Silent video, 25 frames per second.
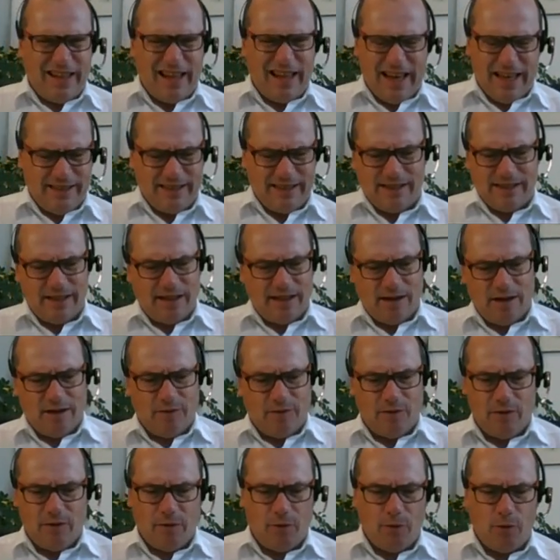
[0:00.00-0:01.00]
this,
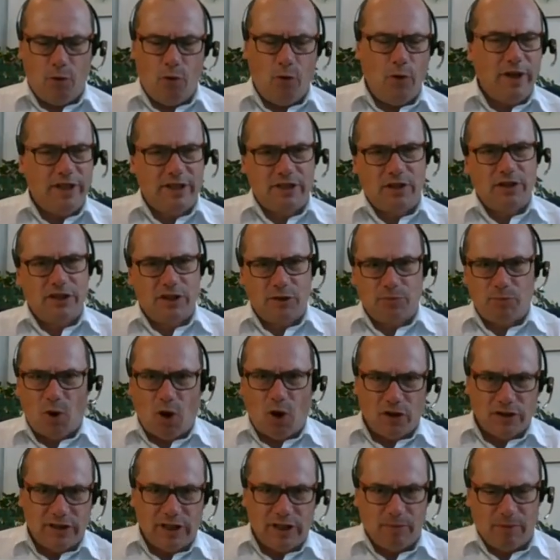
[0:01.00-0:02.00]
who is
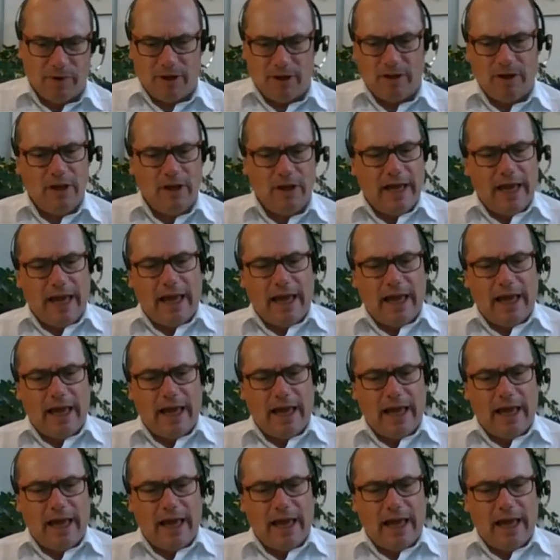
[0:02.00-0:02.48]
responsible.